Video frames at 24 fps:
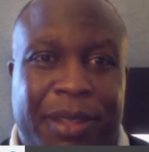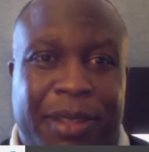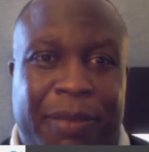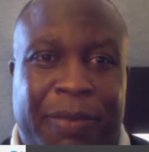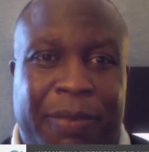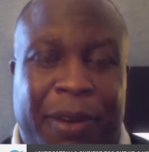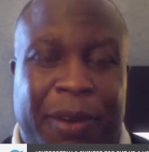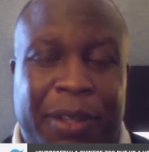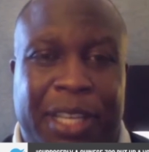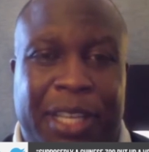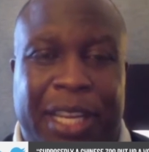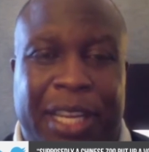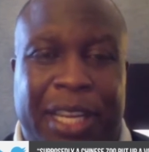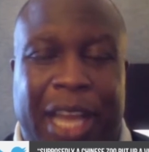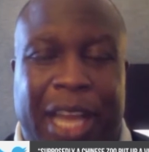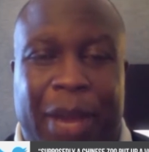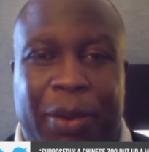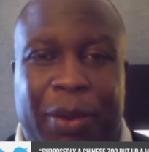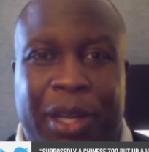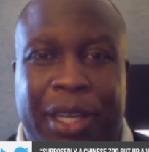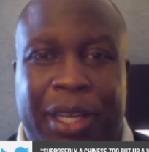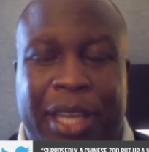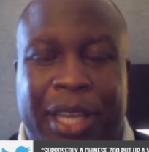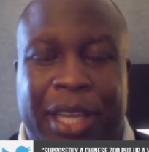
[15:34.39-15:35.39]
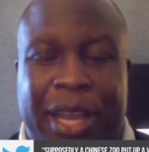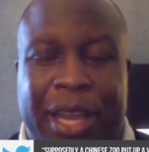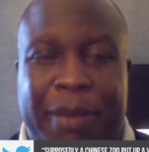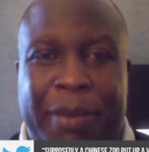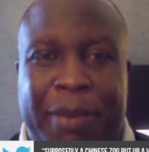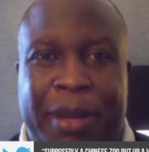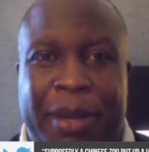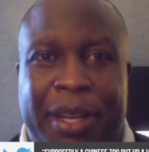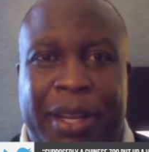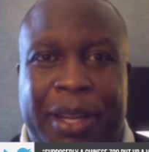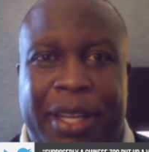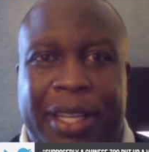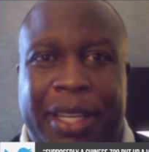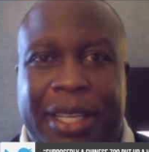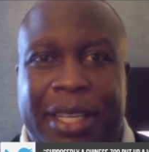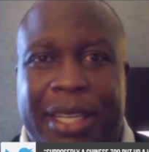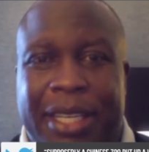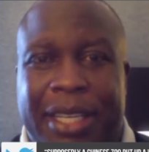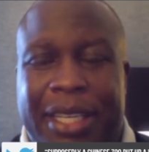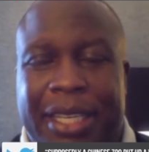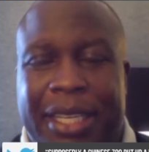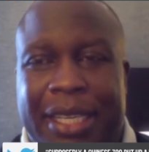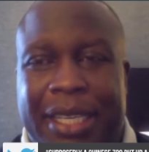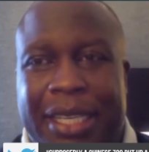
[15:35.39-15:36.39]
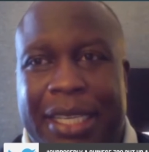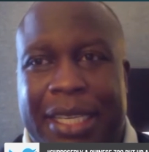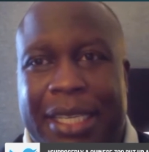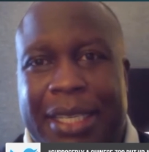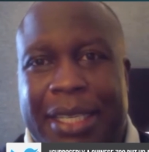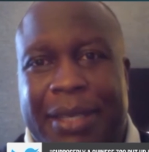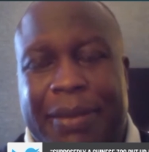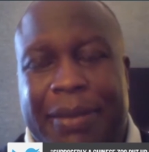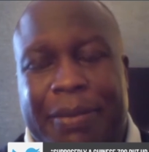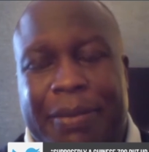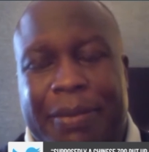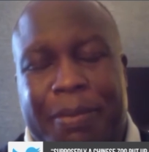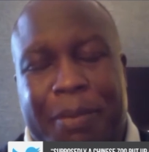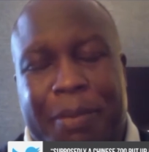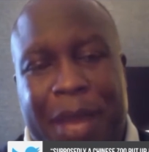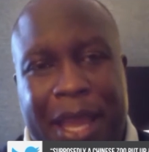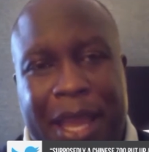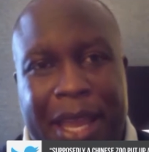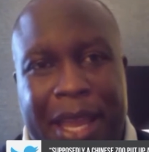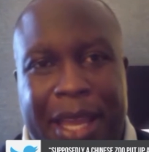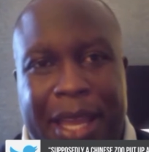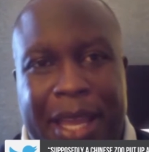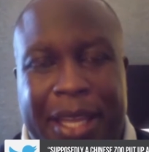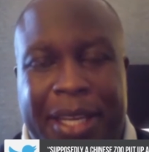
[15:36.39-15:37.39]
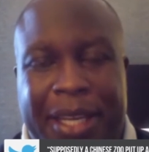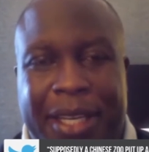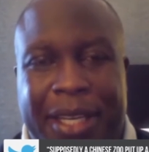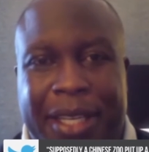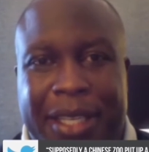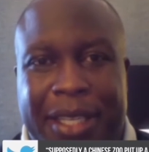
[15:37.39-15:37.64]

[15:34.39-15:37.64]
first thing I would look at. But man,